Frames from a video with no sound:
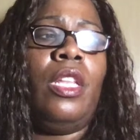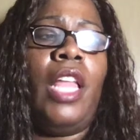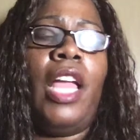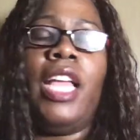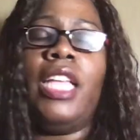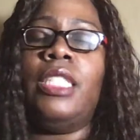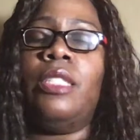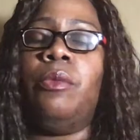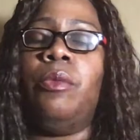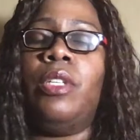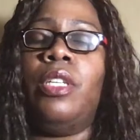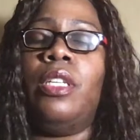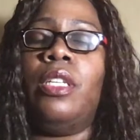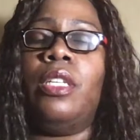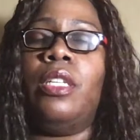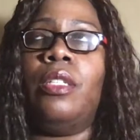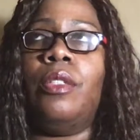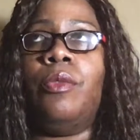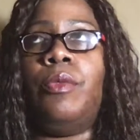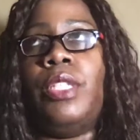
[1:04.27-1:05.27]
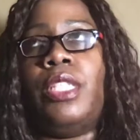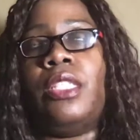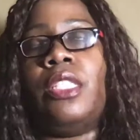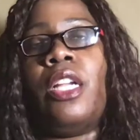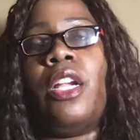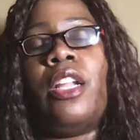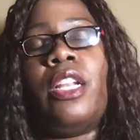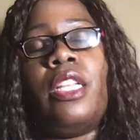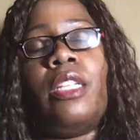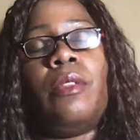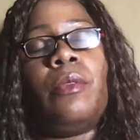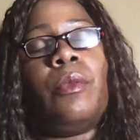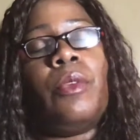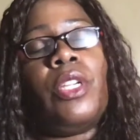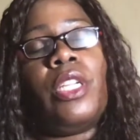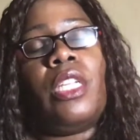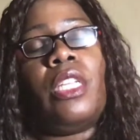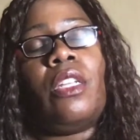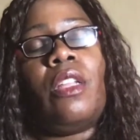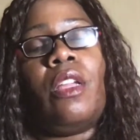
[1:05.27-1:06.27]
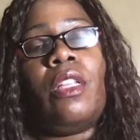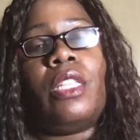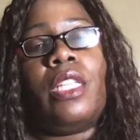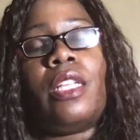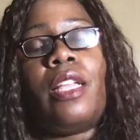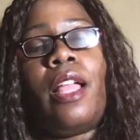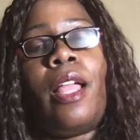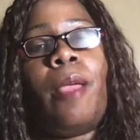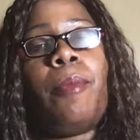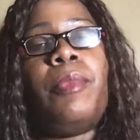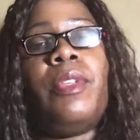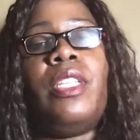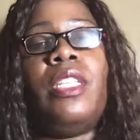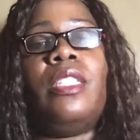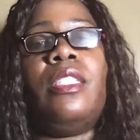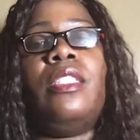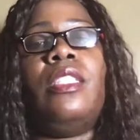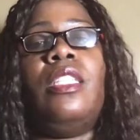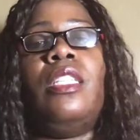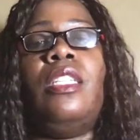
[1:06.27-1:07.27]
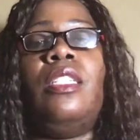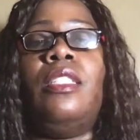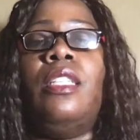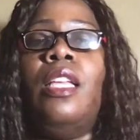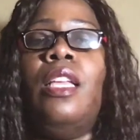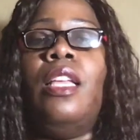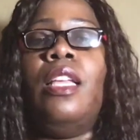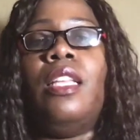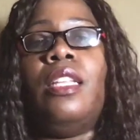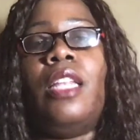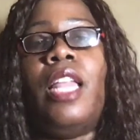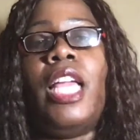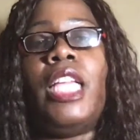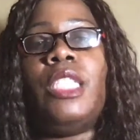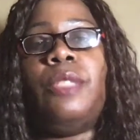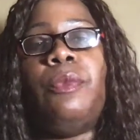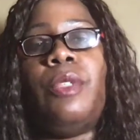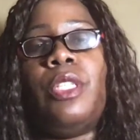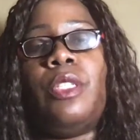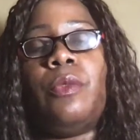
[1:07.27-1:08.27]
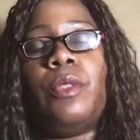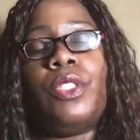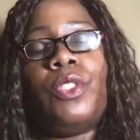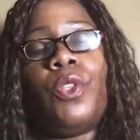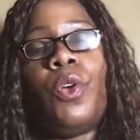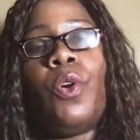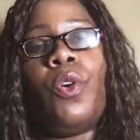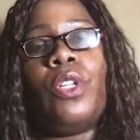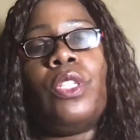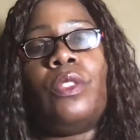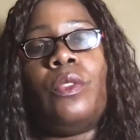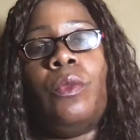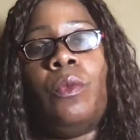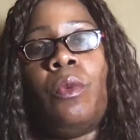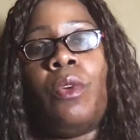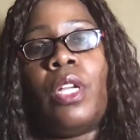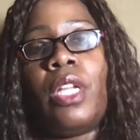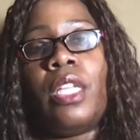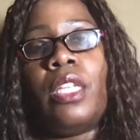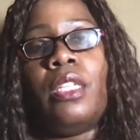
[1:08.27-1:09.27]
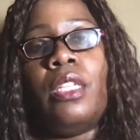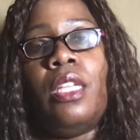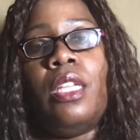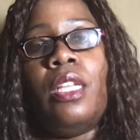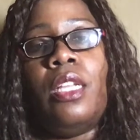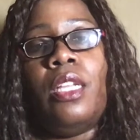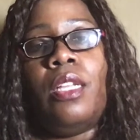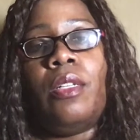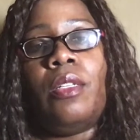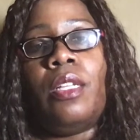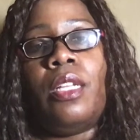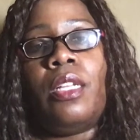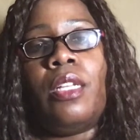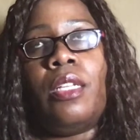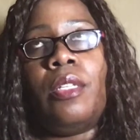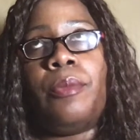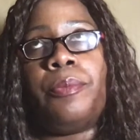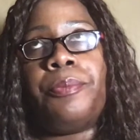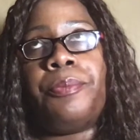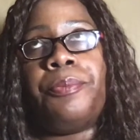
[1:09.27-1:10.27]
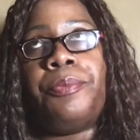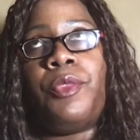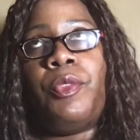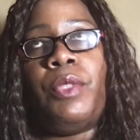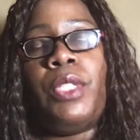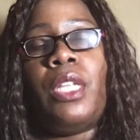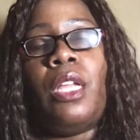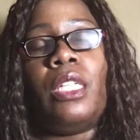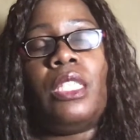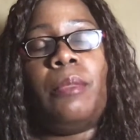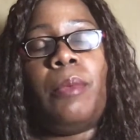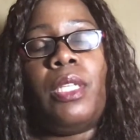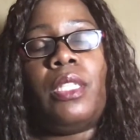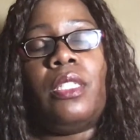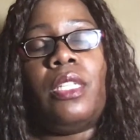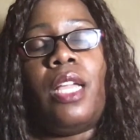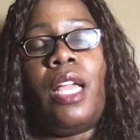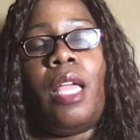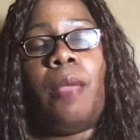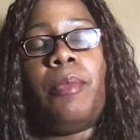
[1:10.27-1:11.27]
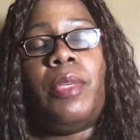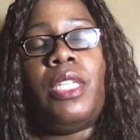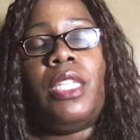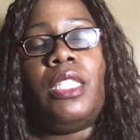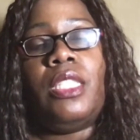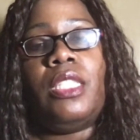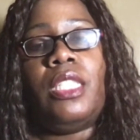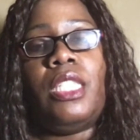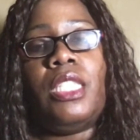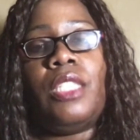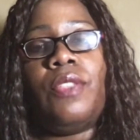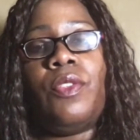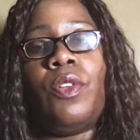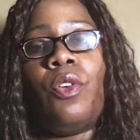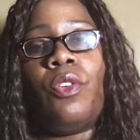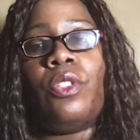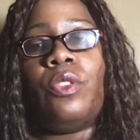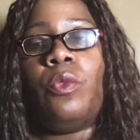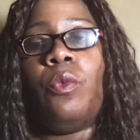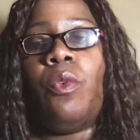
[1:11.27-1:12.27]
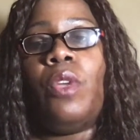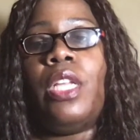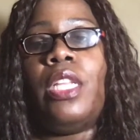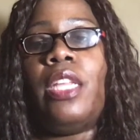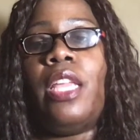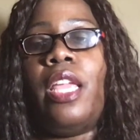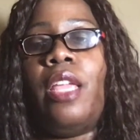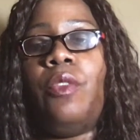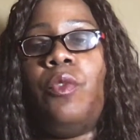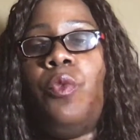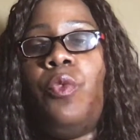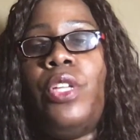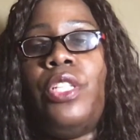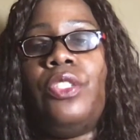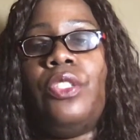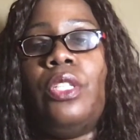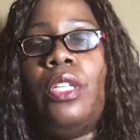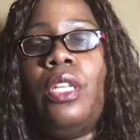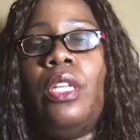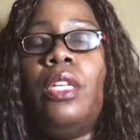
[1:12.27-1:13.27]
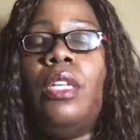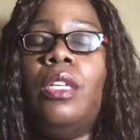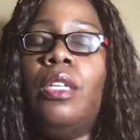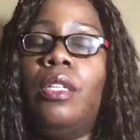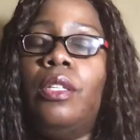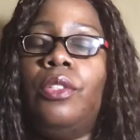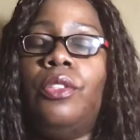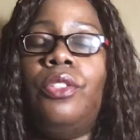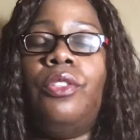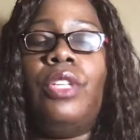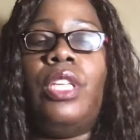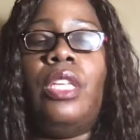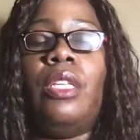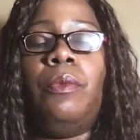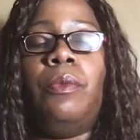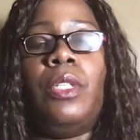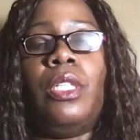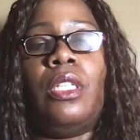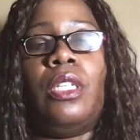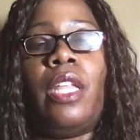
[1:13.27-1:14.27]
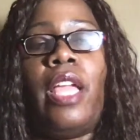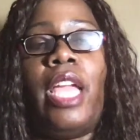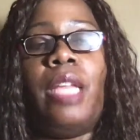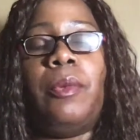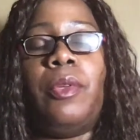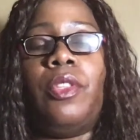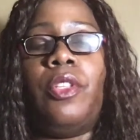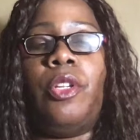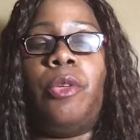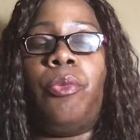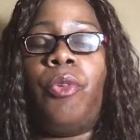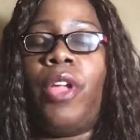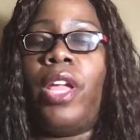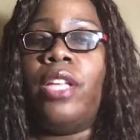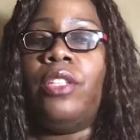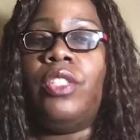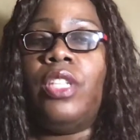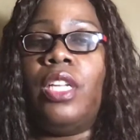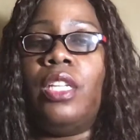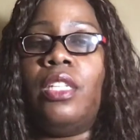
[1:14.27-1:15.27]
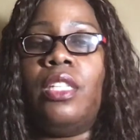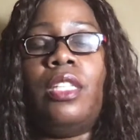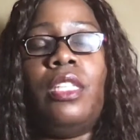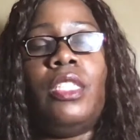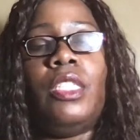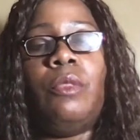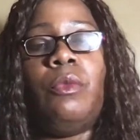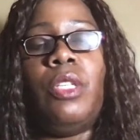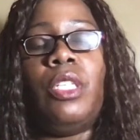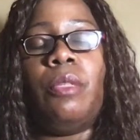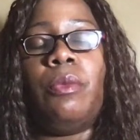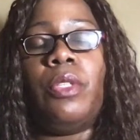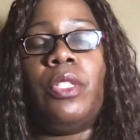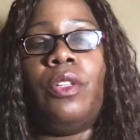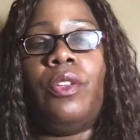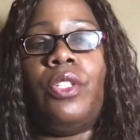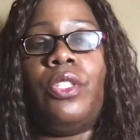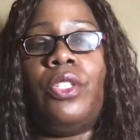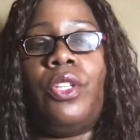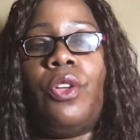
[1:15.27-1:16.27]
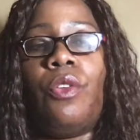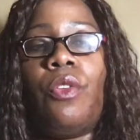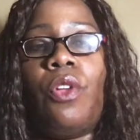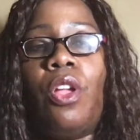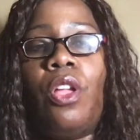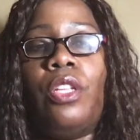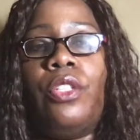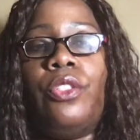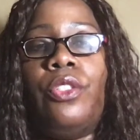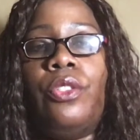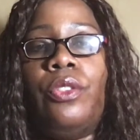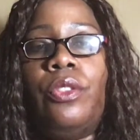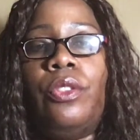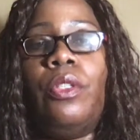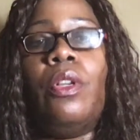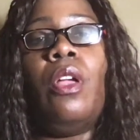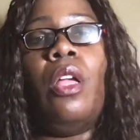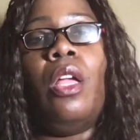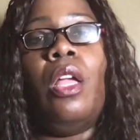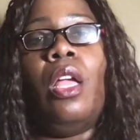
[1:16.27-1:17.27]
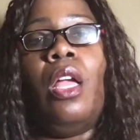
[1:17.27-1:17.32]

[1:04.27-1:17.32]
last week we started working on the competencies. Last week was course 1. We talked about the competencies of course 1 and which 3 would align with your project. This week we're going to go on to,